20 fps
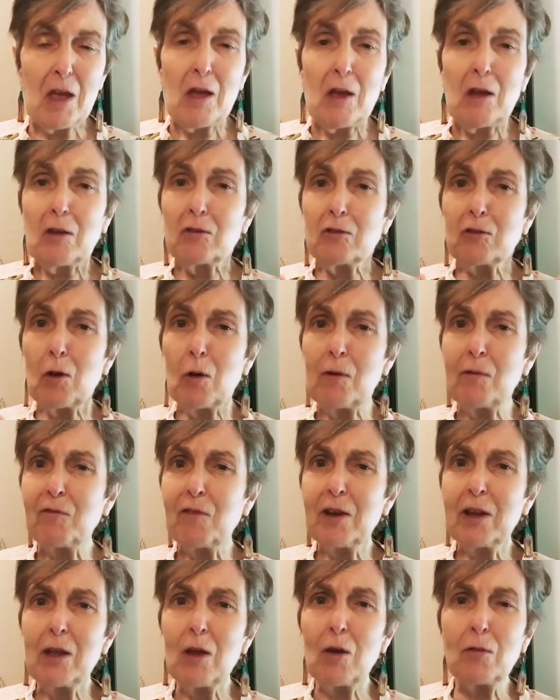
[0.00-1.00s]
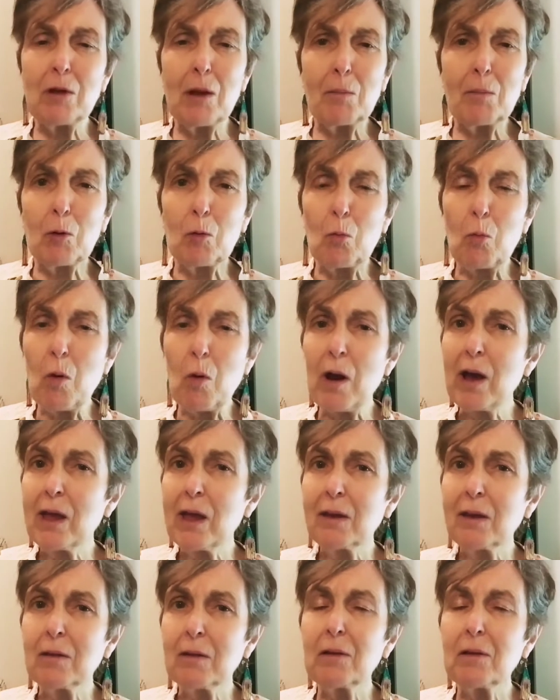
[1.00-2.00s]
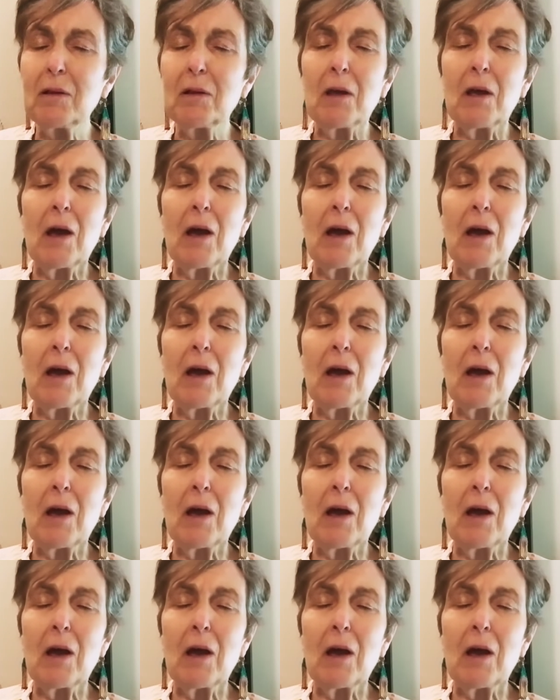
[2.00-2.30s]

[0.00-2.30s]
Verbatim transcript: So in video number one,